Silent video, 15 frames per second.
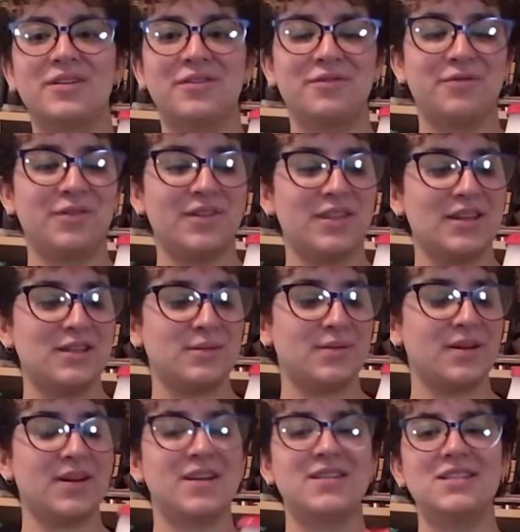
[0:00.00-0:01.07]
for this one
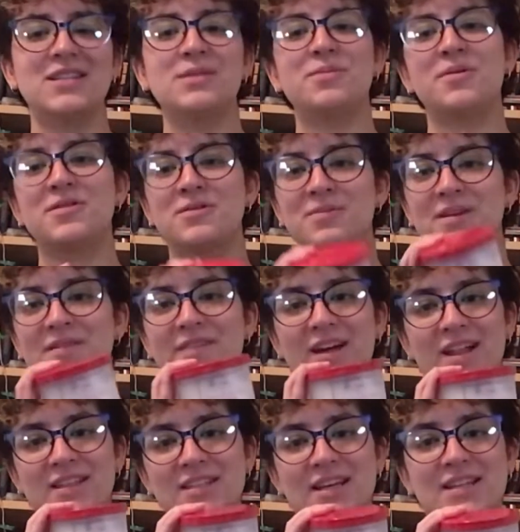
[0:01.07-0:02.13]
because it's supposed to be a
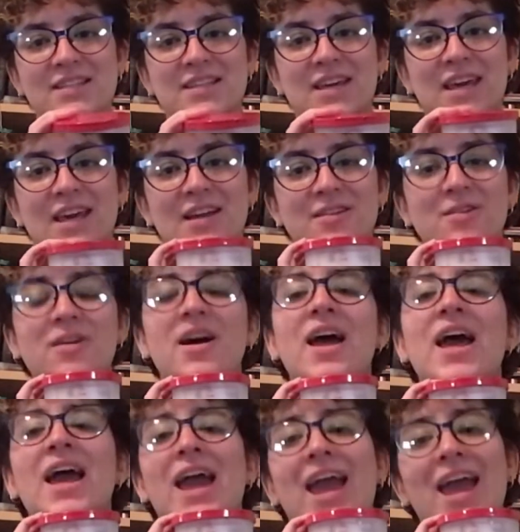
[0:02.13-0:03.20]
Valentine's Day candle,
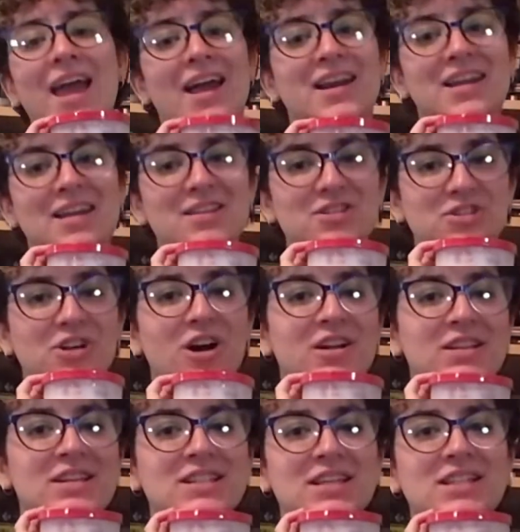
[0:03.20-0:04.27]
and it's
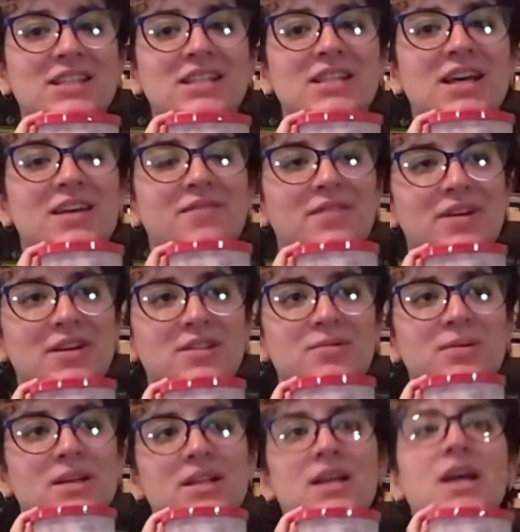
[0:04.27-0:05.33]
chocolate scented and very
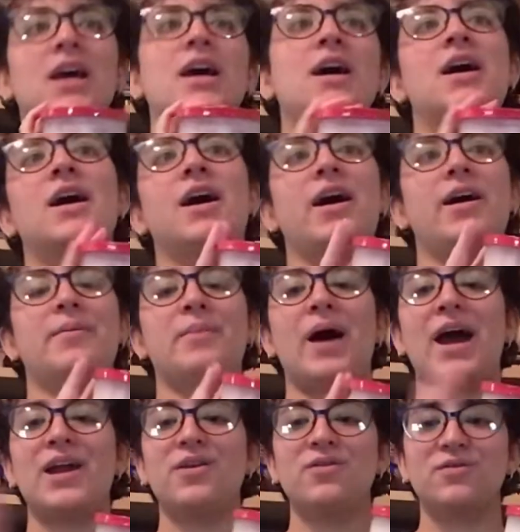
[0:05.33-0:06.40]
sweet. I
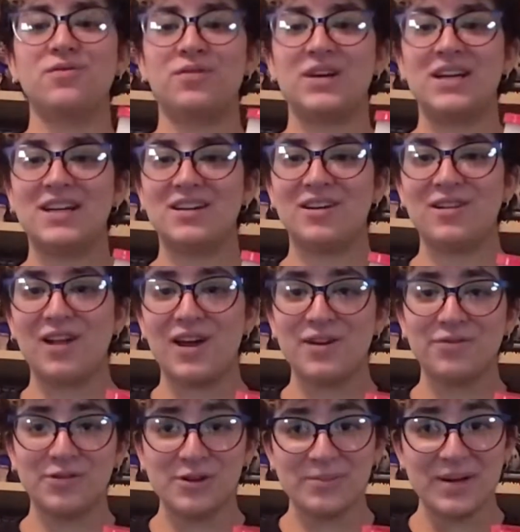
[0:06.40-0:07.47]
don't read a lot of
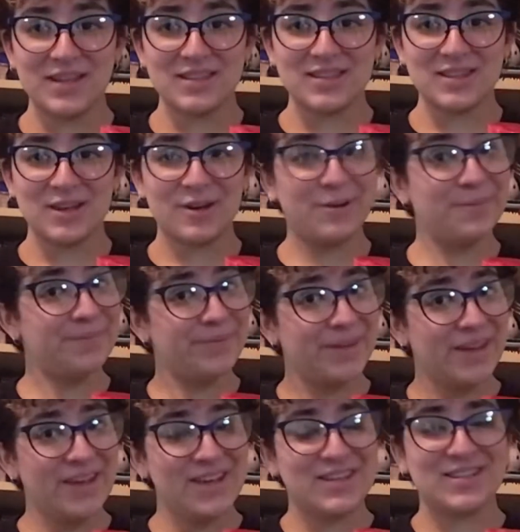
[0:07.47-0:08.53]
romance though,
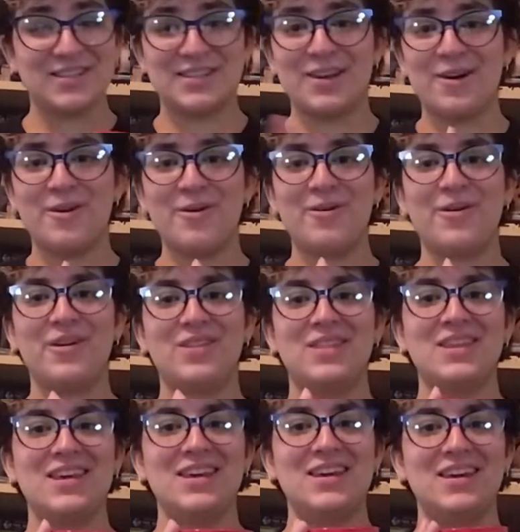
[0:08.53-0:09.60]
so
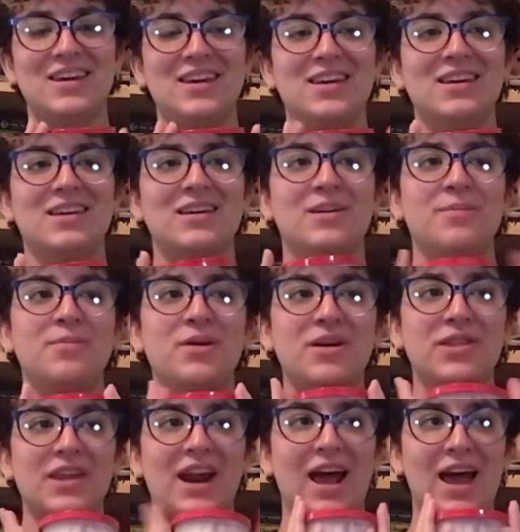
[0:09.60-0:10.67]
the book
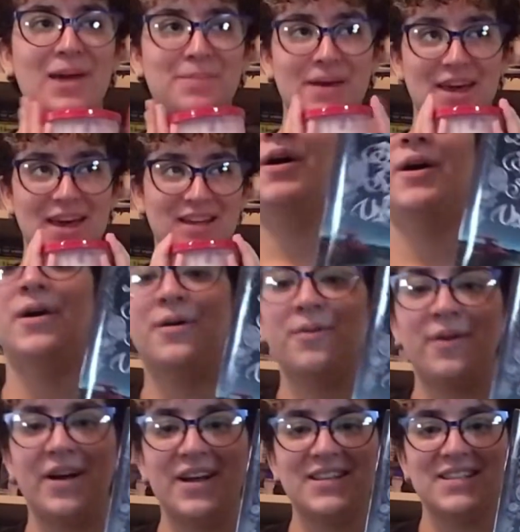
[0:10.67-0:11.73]
that I picked
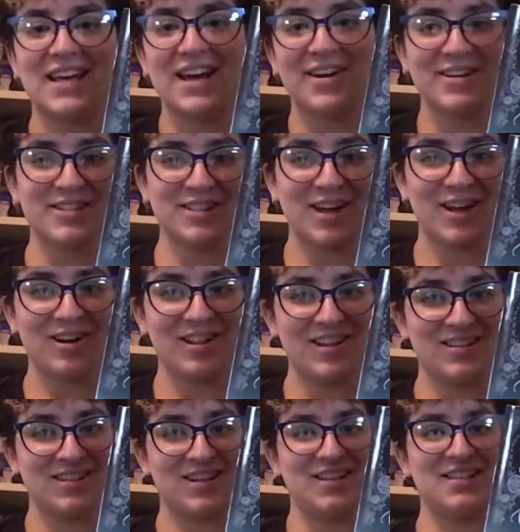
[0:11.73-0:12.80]
was Aristotle and
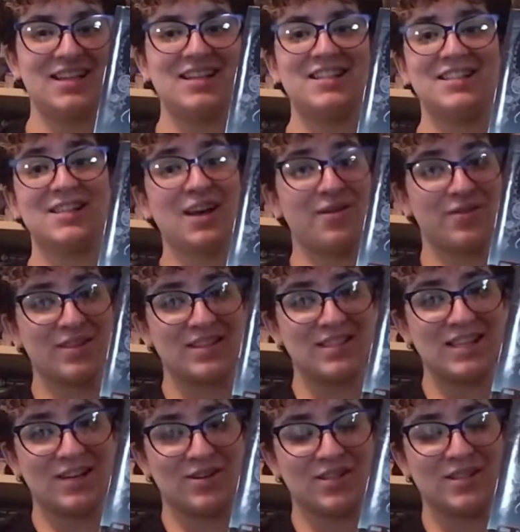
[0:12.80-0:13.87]
Dante Discover the
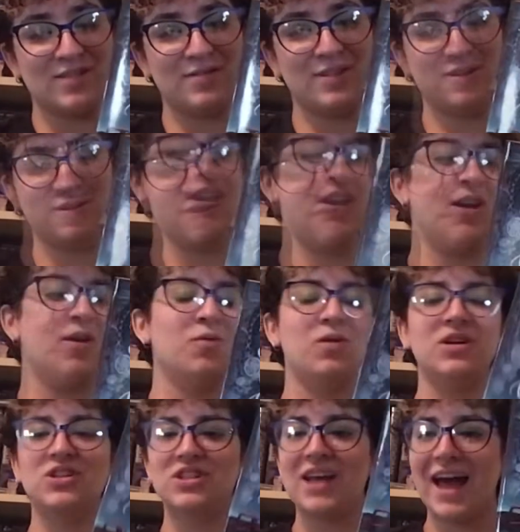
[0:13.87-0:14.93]
Secrets of the Universe,
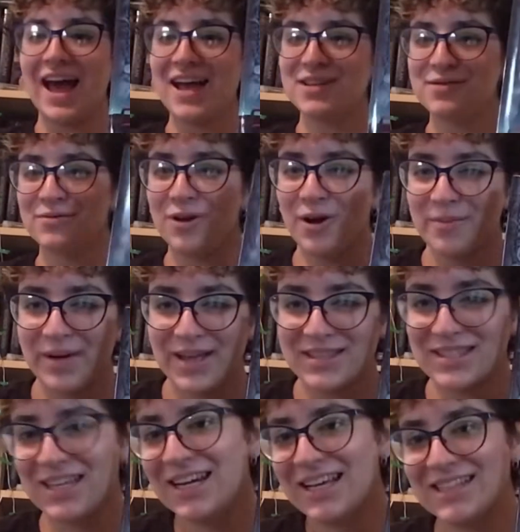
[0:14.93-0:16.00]
which has romance
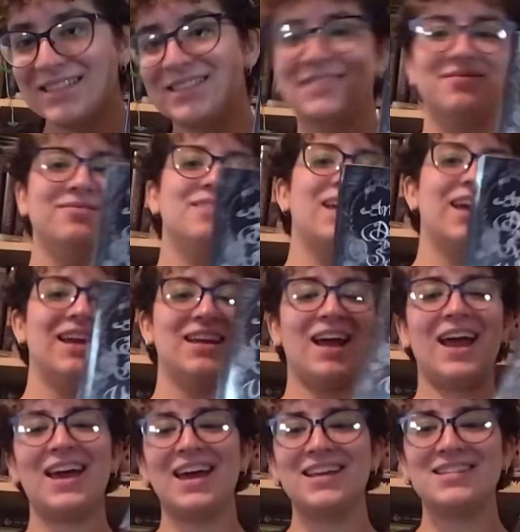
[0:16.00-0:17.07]
in it. I
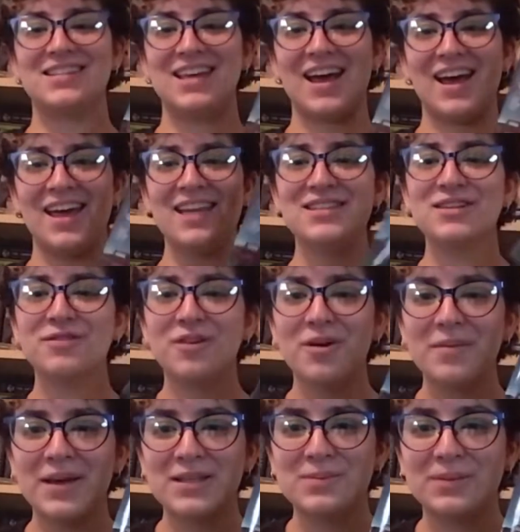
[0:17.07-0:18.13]
guess, yeah, it's a
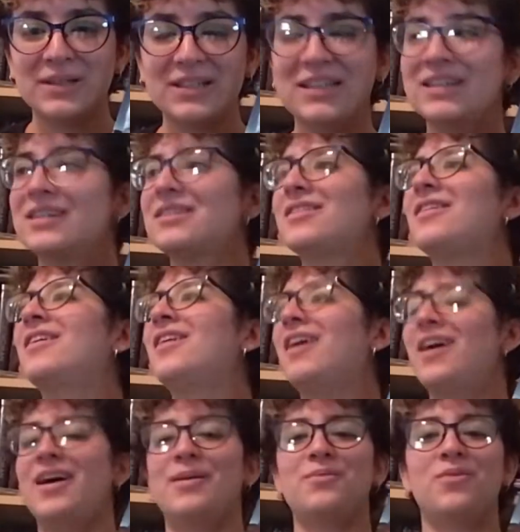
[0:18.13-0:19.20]
romance book,
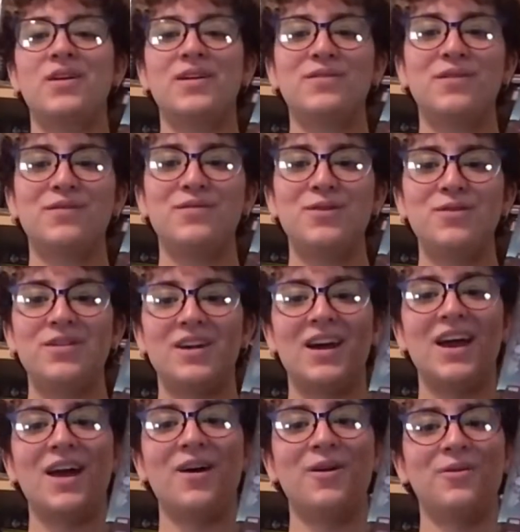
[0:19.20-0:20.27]
one of the few that I
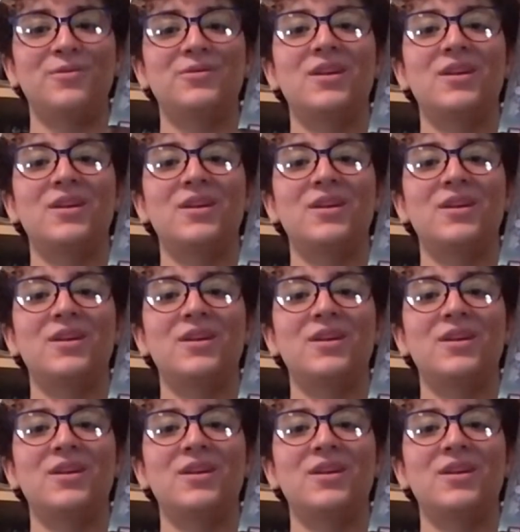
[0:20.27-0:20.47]
own.